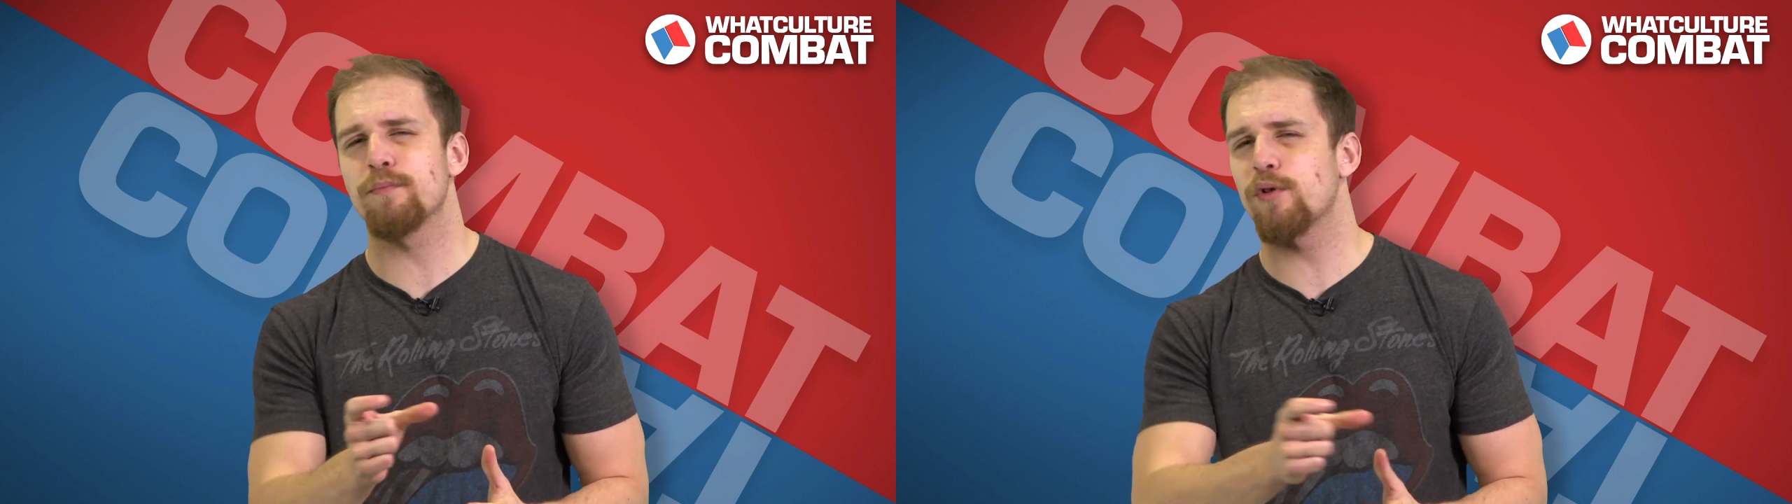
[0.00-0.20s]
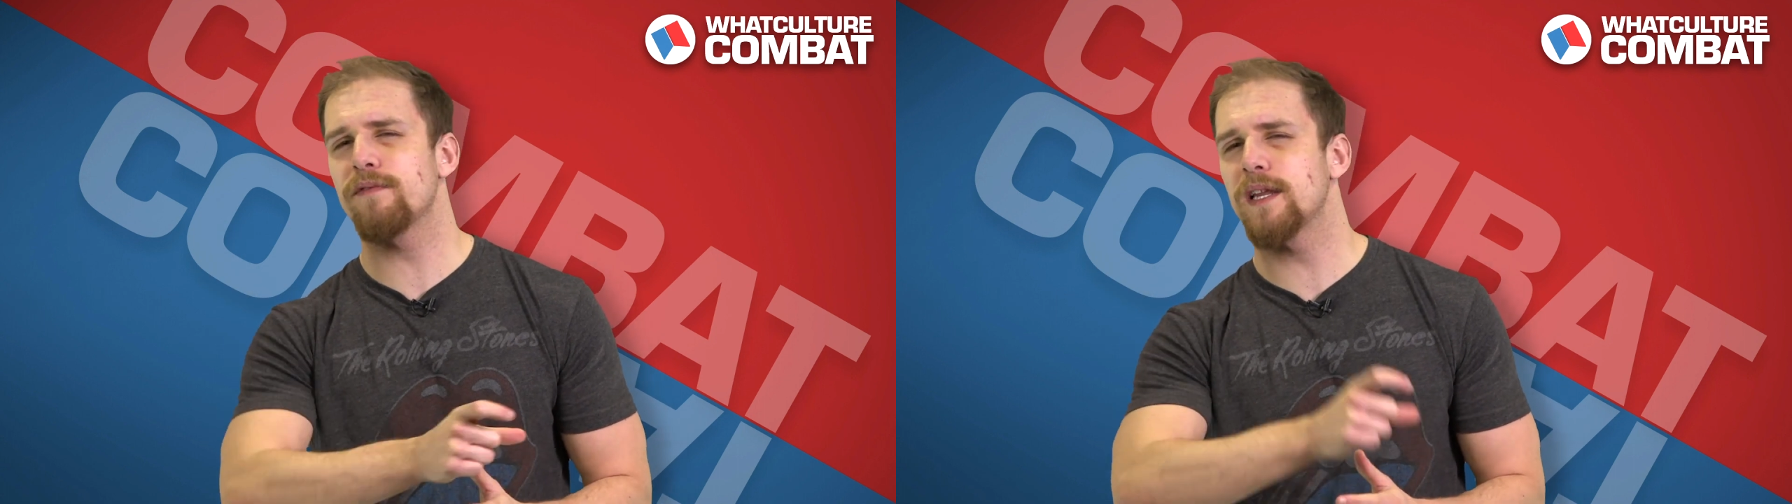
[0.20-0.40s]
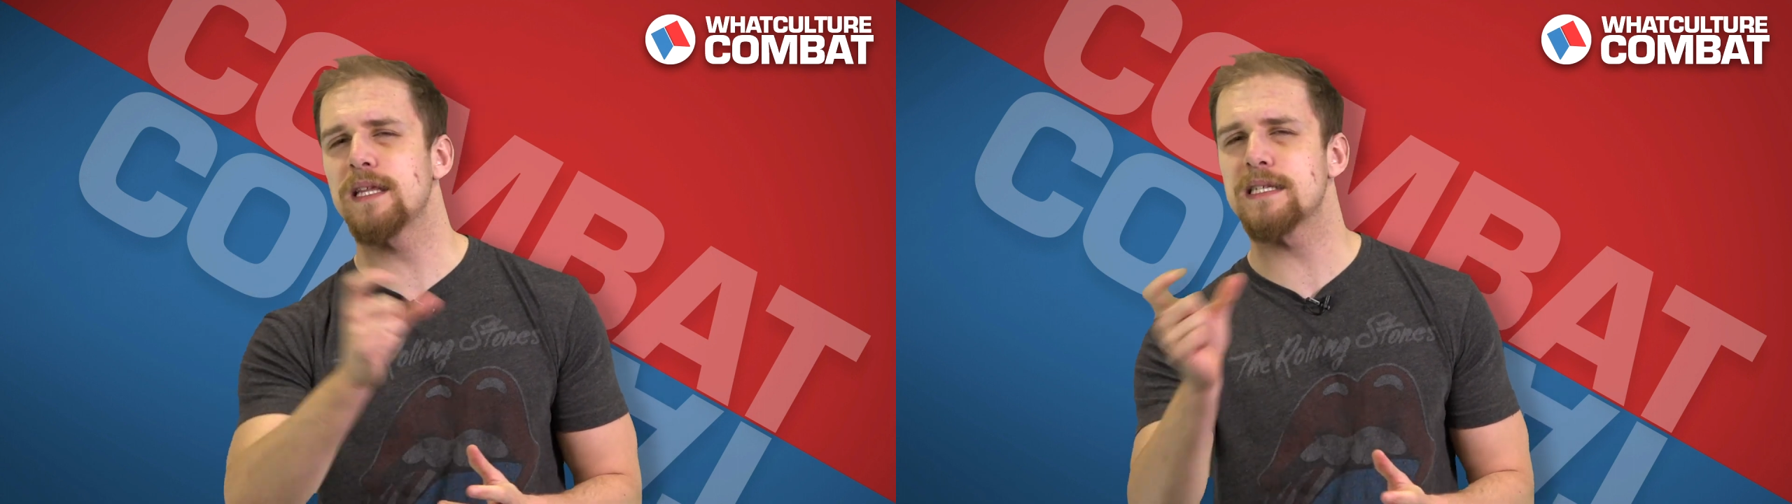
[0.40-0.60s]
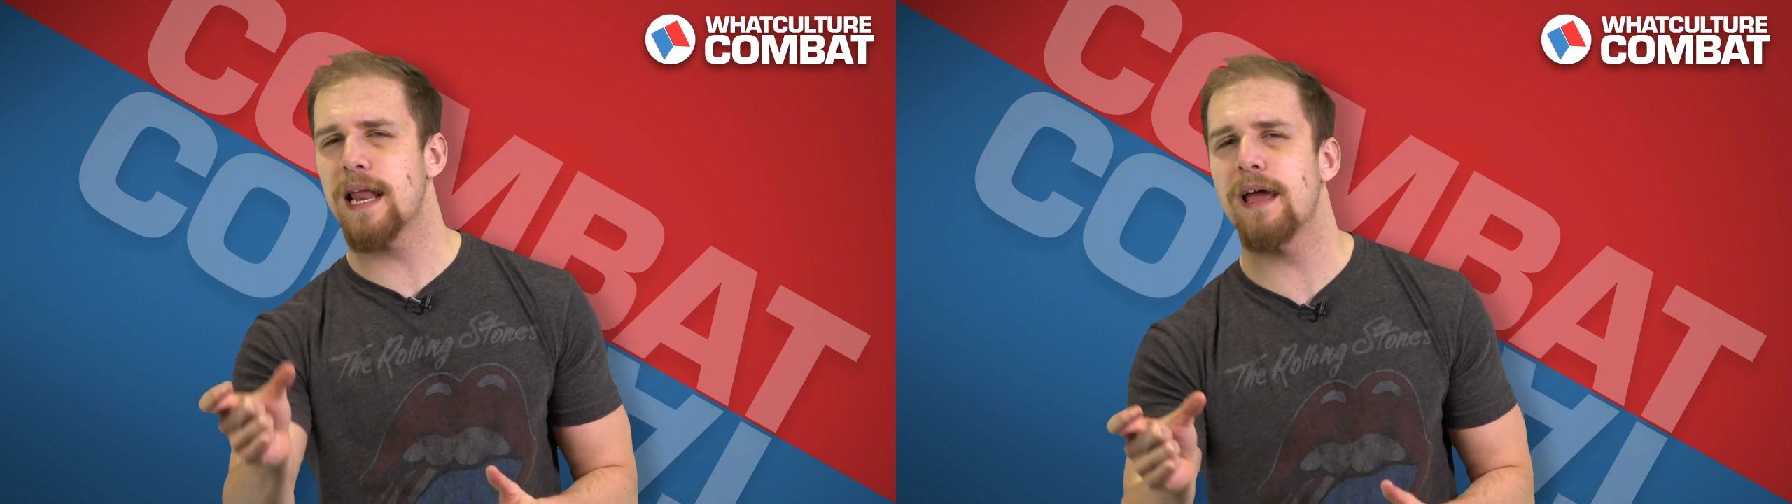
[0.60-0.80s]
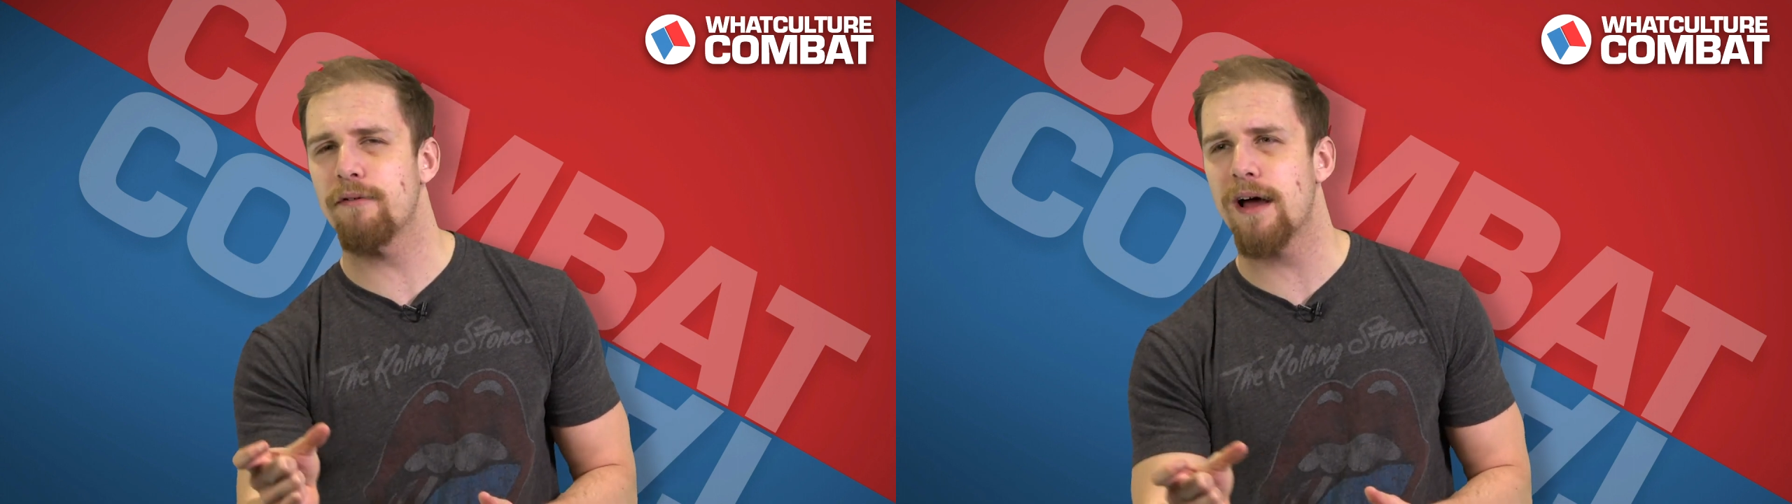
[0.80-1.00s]
proven in these
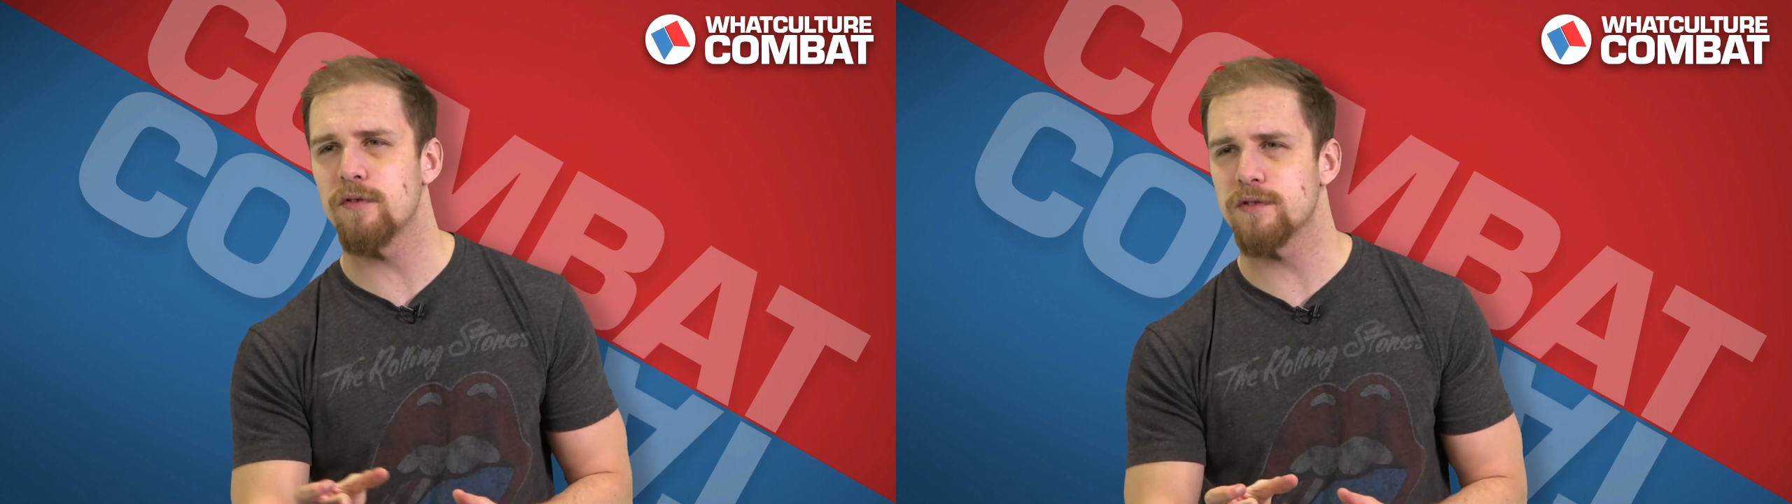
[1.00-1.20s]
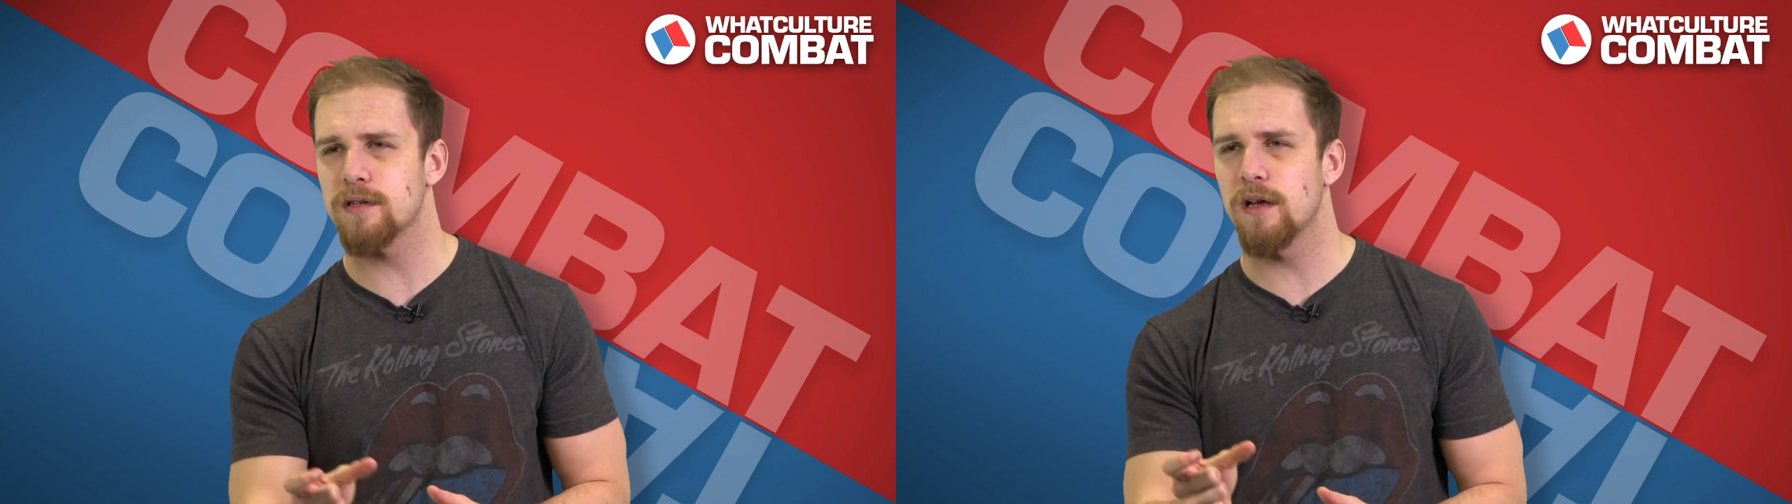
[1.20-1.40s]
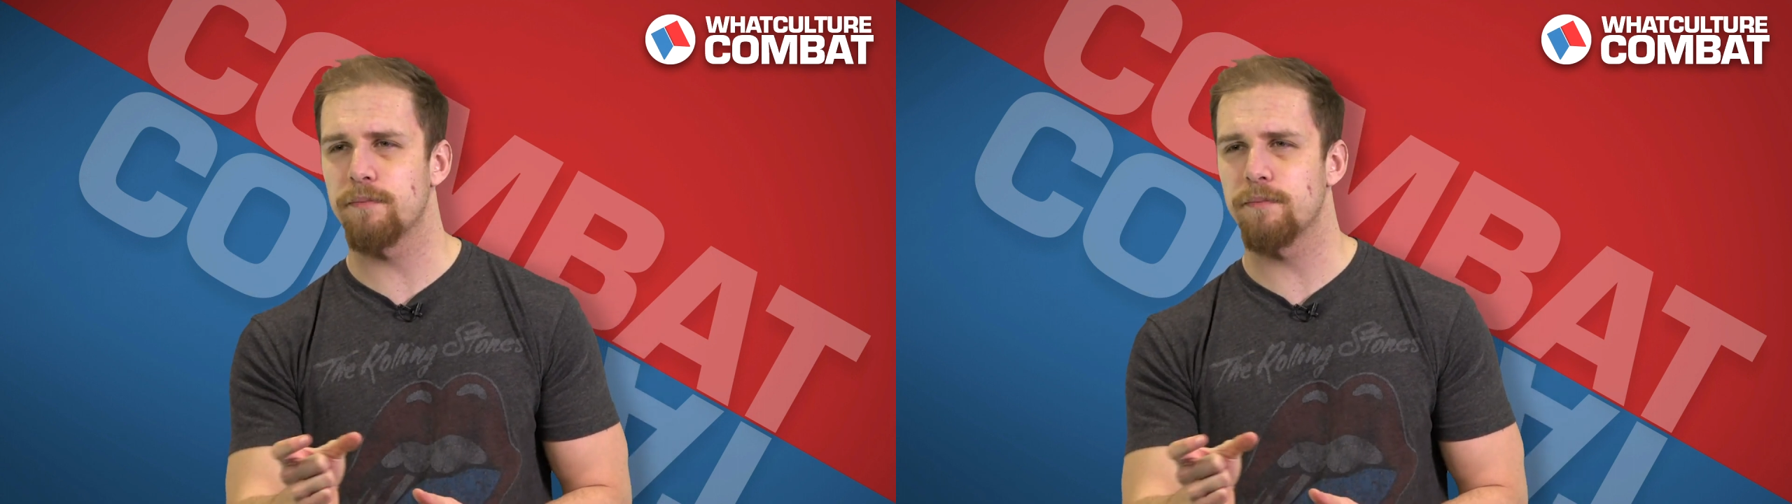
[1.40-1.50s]
later rounds